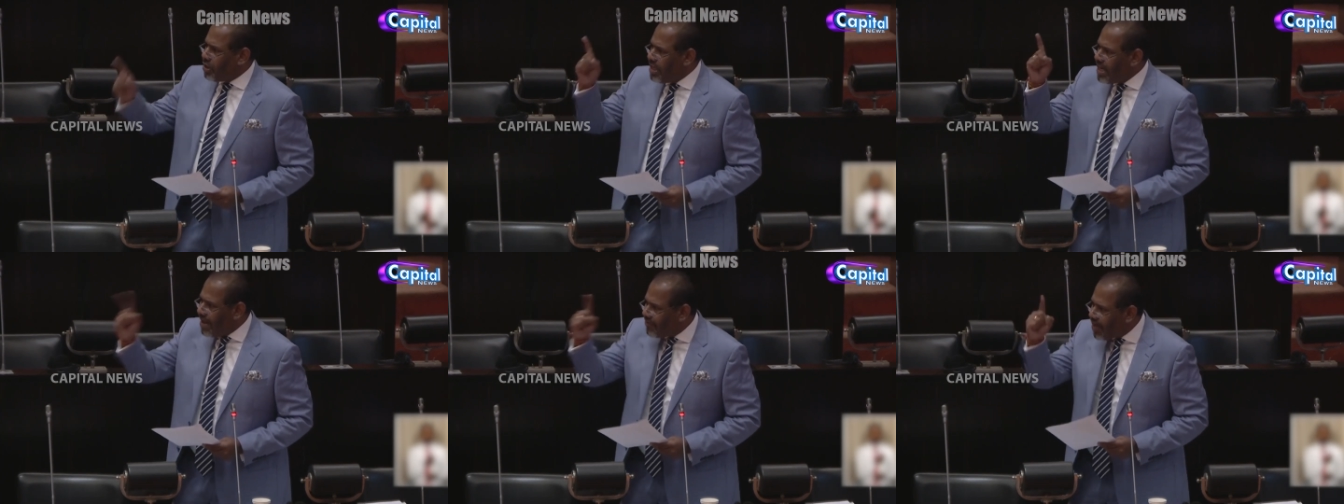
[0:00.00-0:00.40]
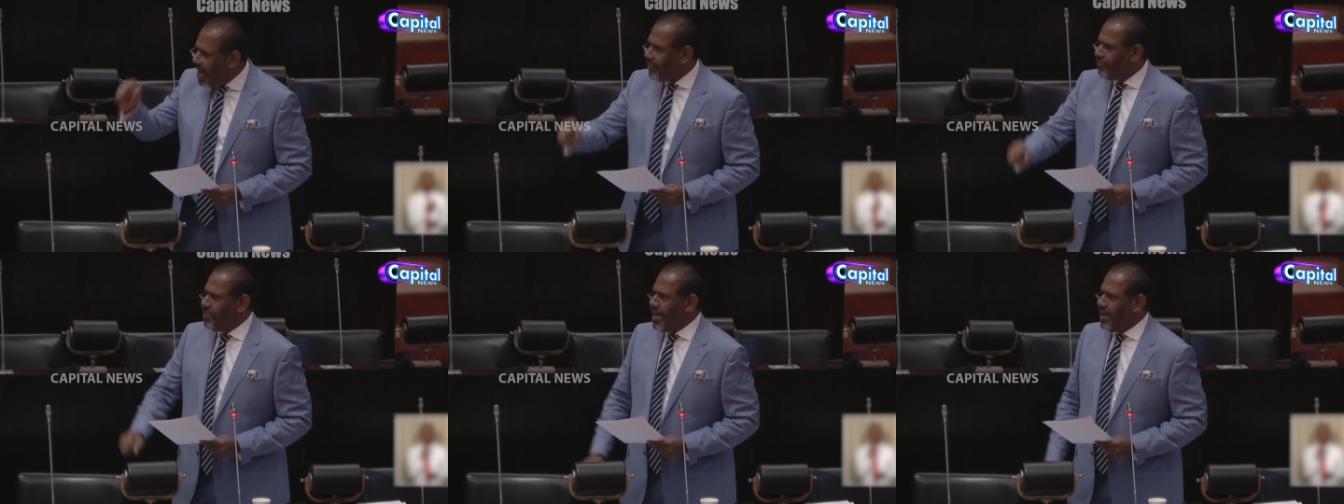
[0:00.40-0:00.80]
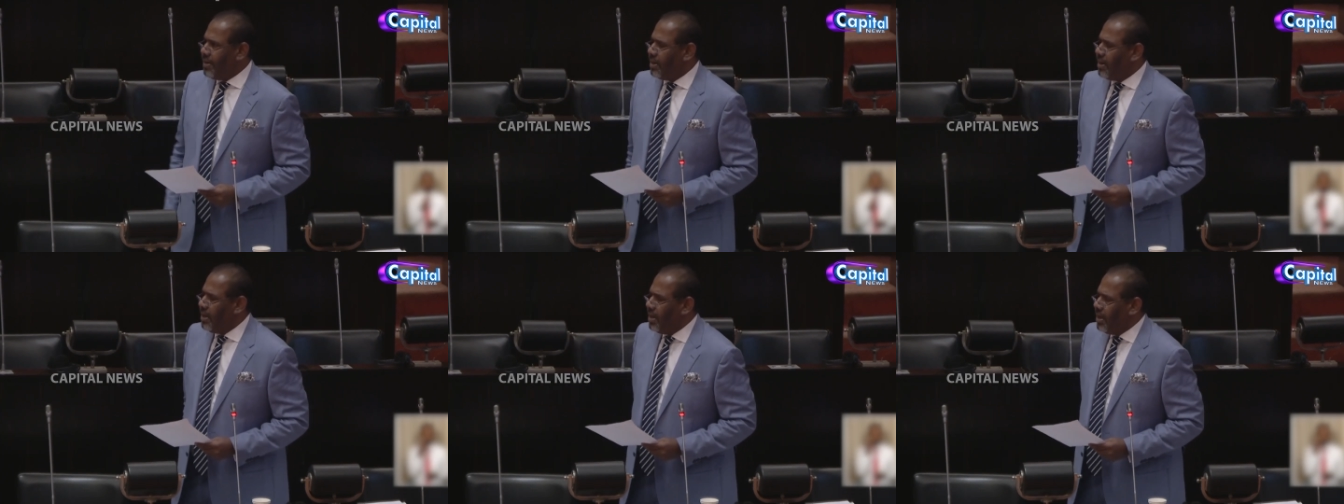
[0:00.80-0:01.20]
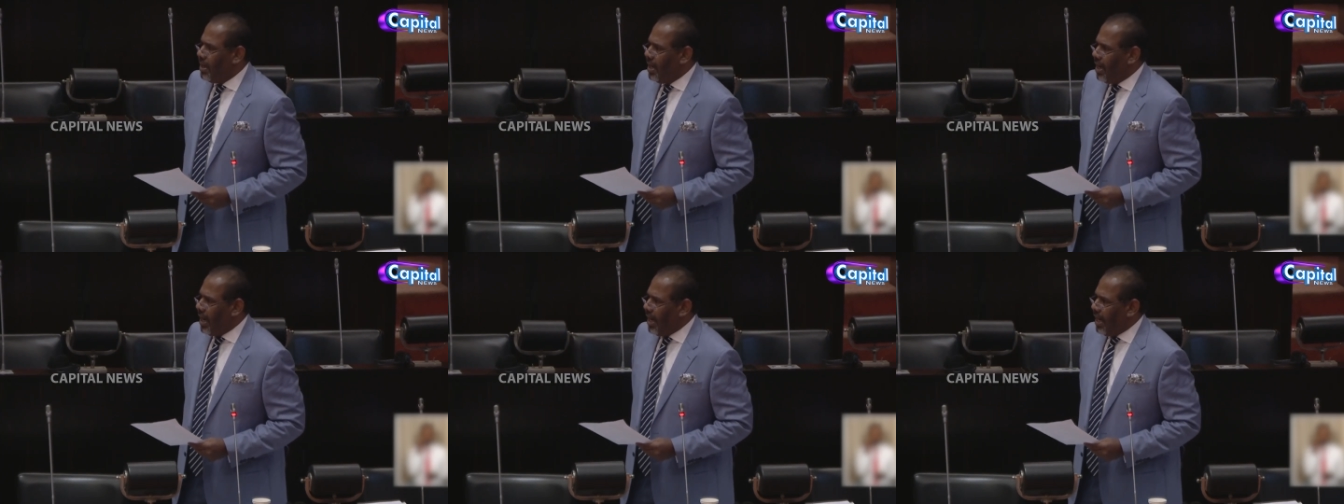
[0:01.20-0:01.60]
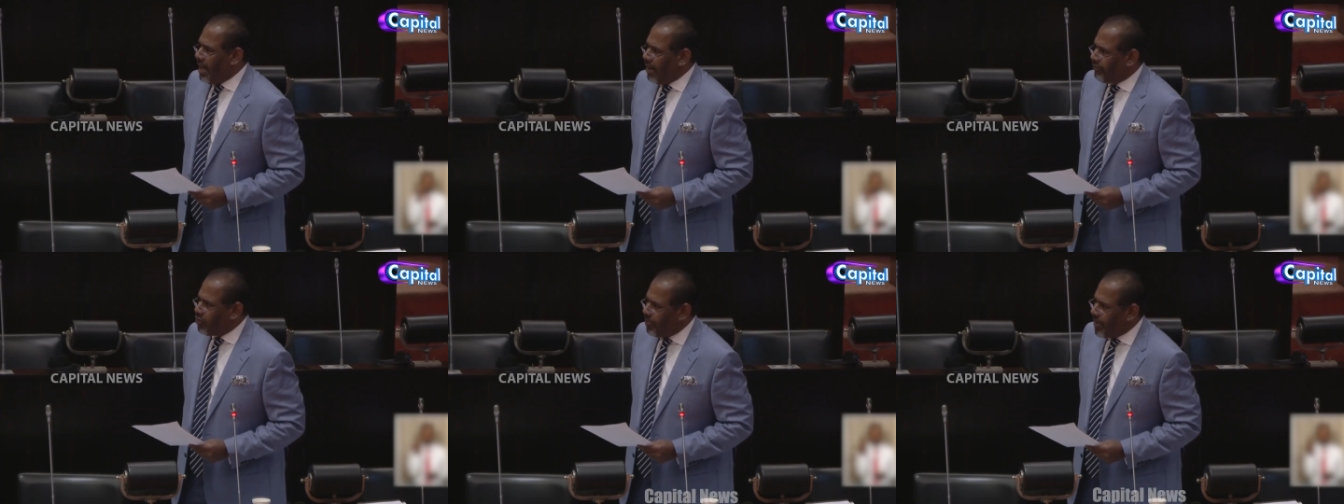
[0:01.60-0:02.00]
never have been
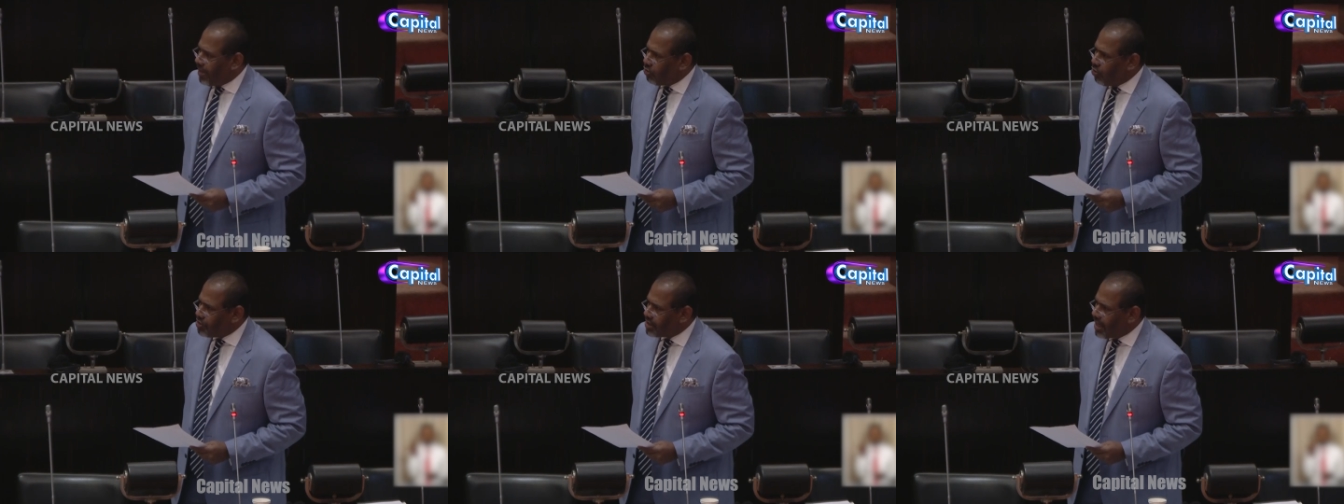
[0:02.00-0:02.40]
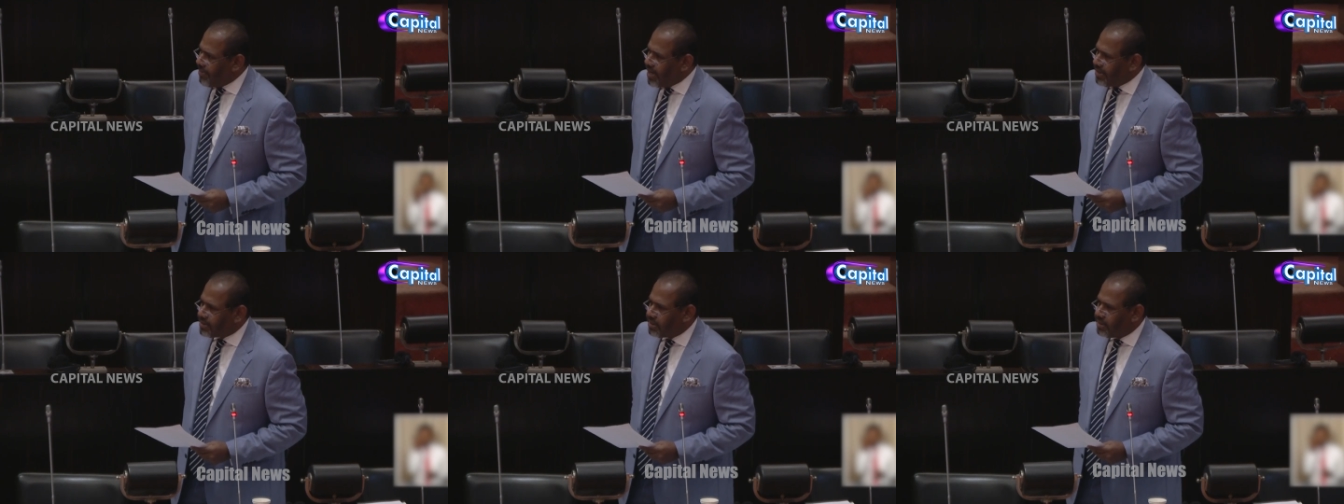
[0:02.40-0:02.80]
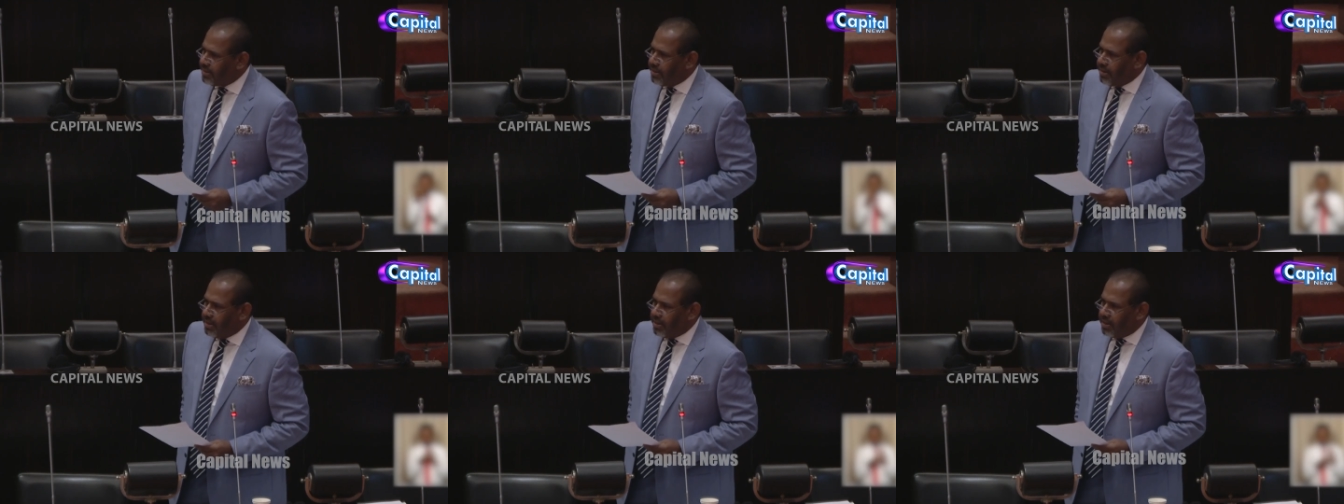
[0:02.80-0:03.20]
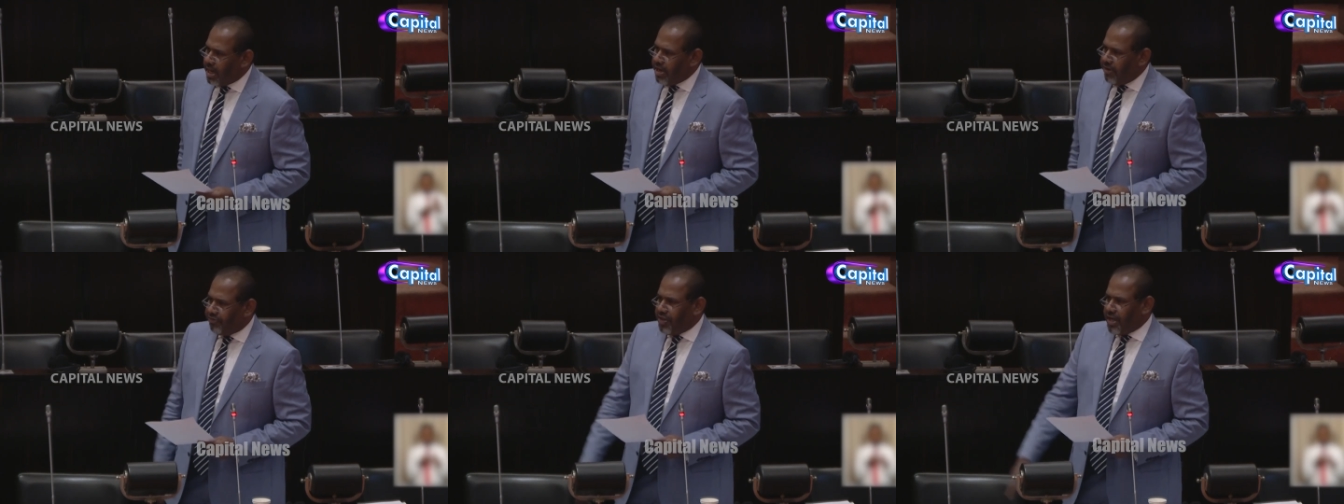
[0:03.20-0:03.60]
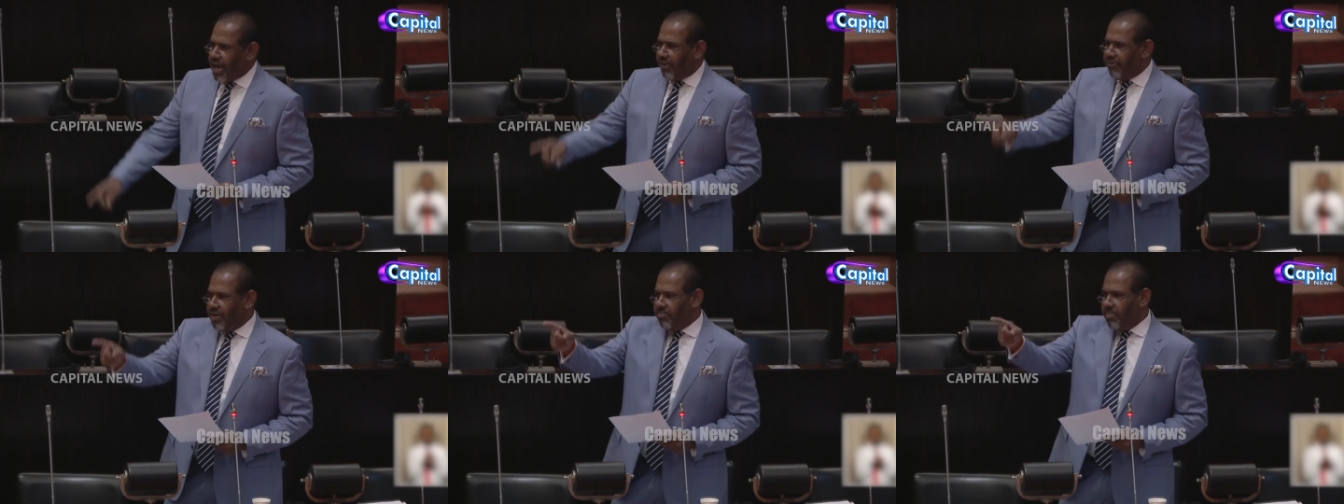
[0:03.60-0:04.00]
allowed to make those comments. Now, if the
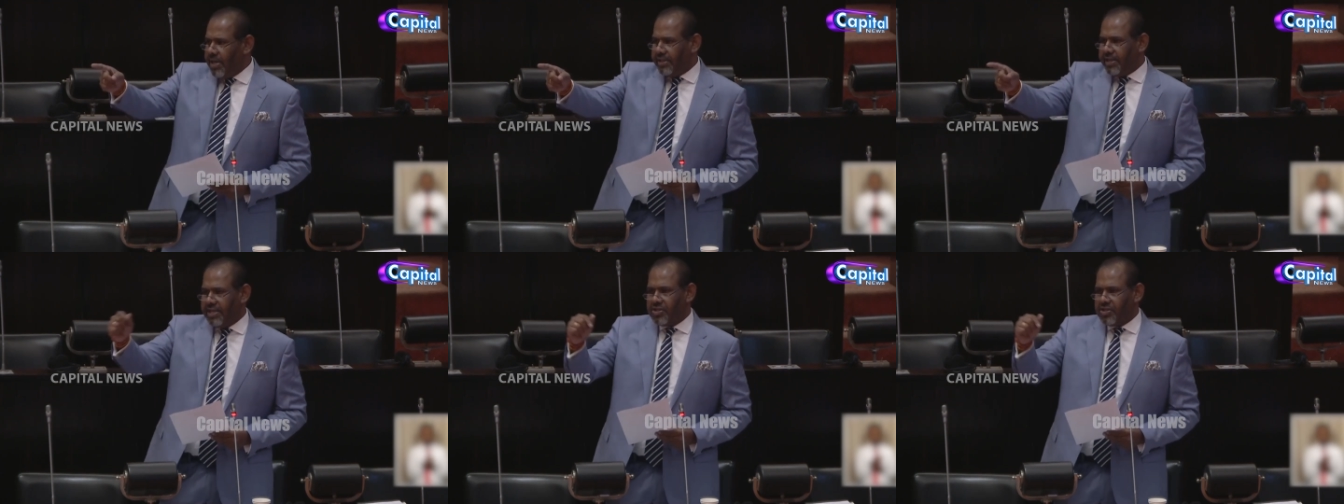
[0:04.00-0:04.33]
government is